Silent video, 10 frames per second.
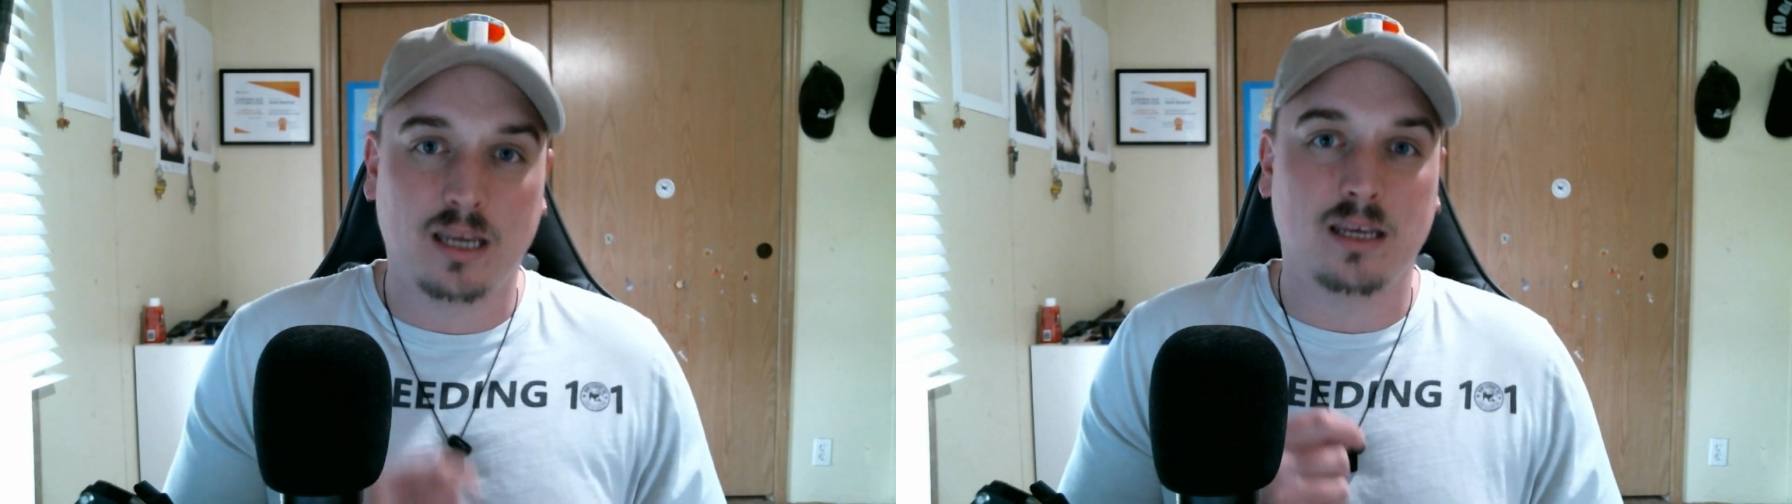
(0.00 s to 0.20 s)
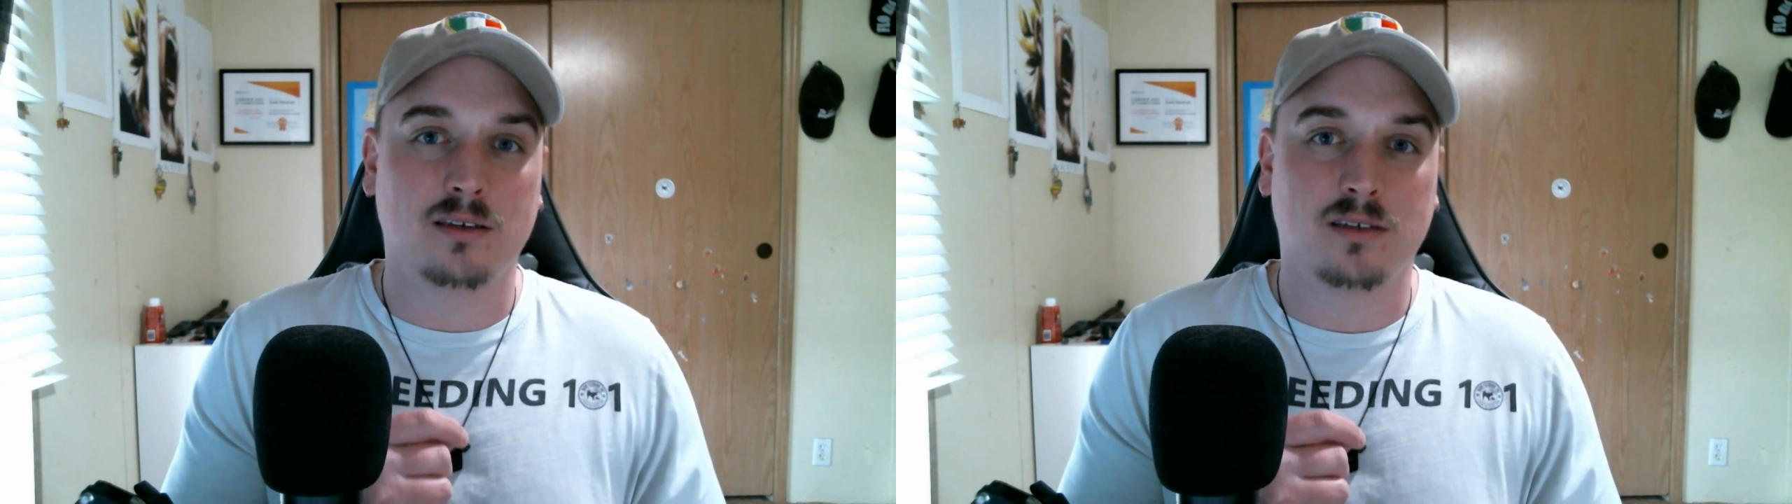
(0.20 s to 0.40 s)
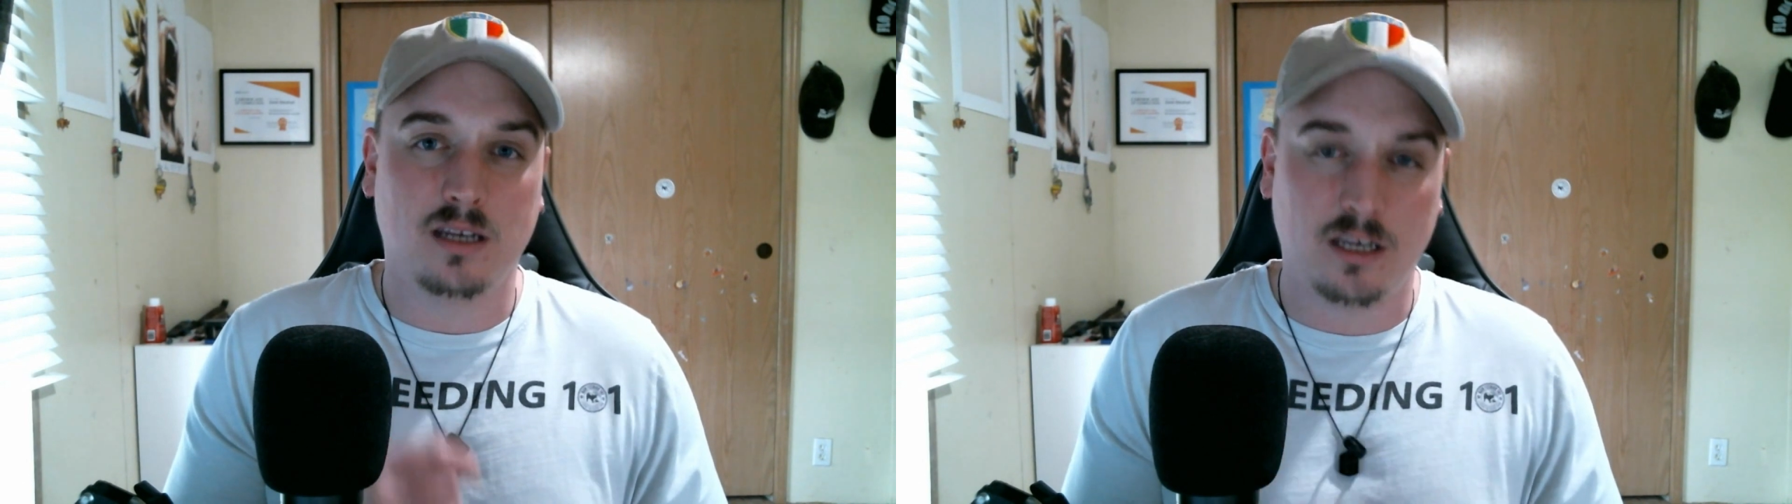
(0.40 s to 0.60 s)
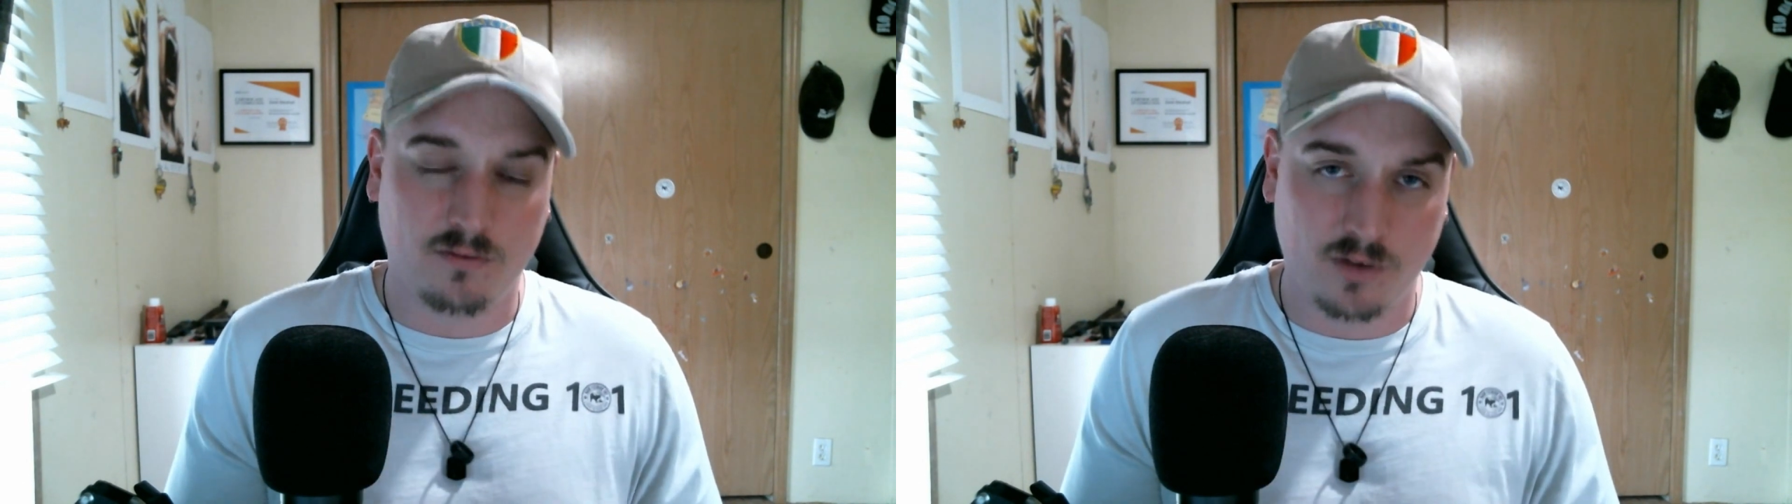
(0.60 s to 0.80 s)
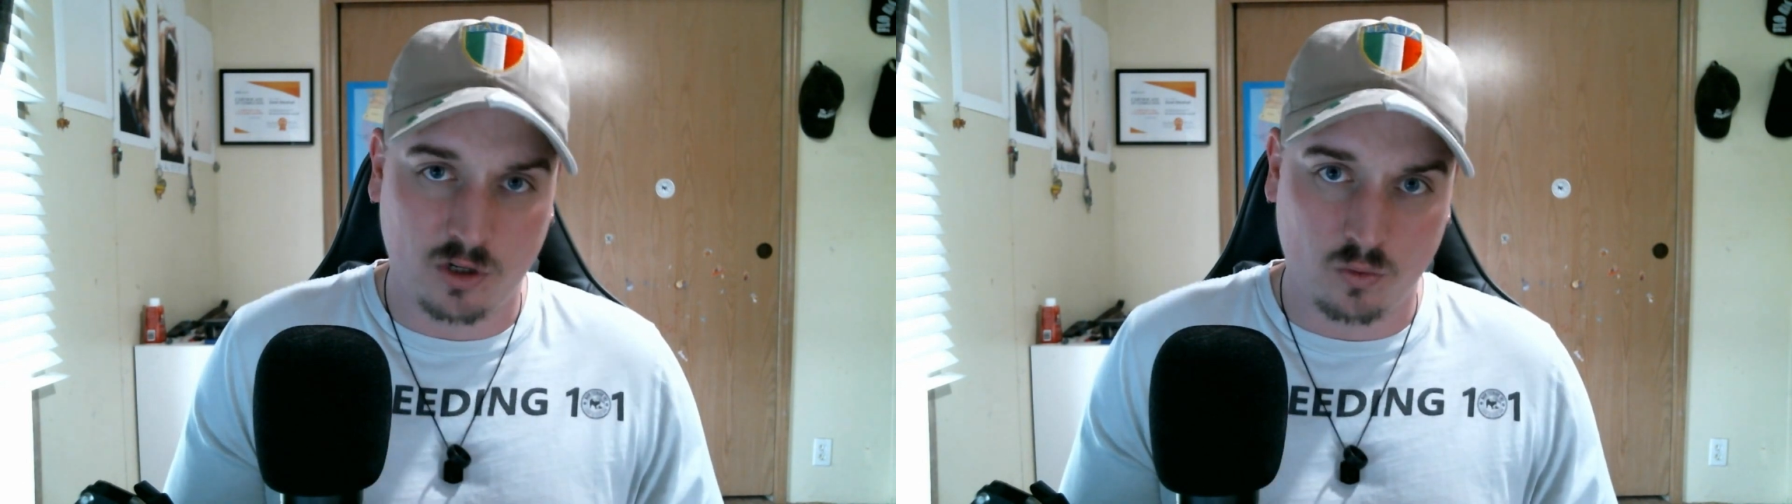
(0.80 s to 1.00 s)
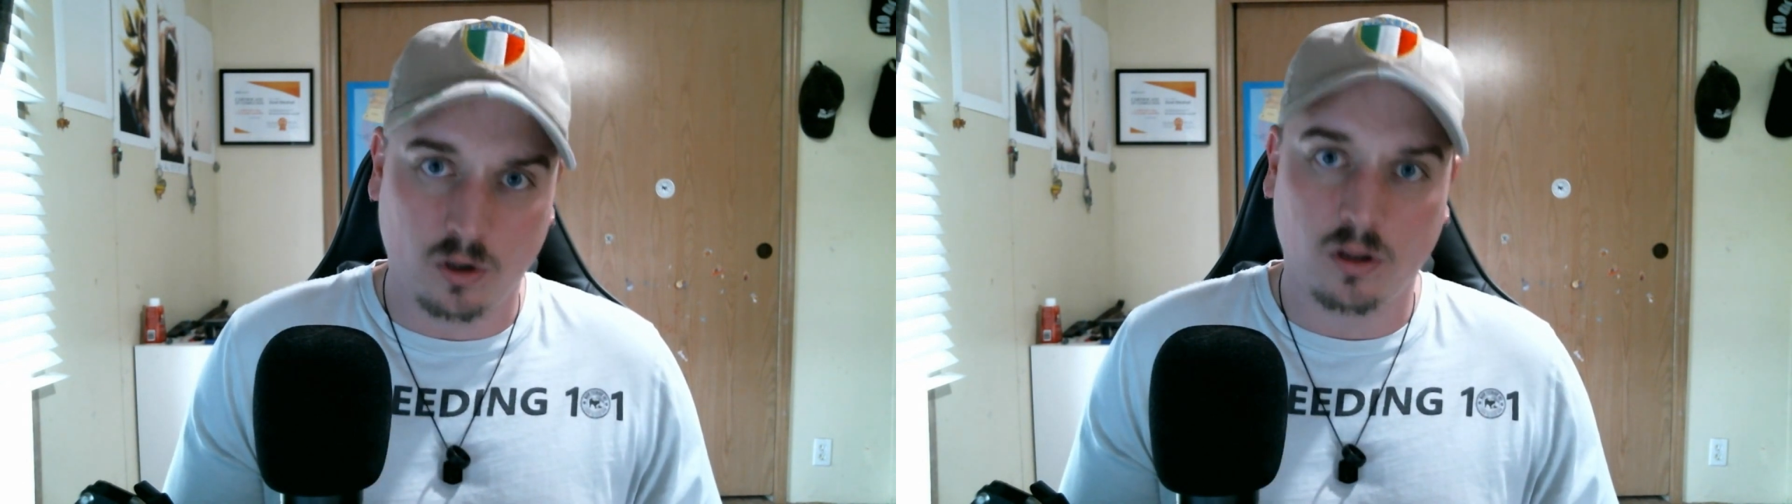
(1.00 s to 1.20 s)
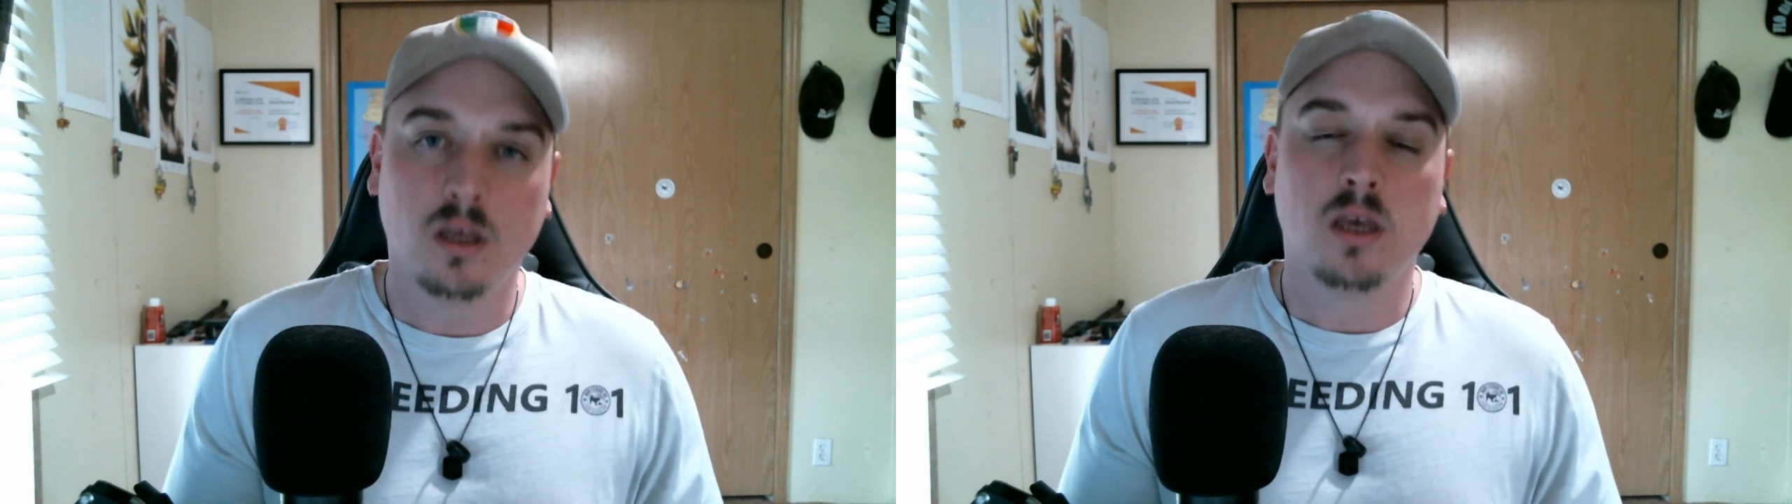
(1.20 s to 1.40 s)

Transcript: is an individual.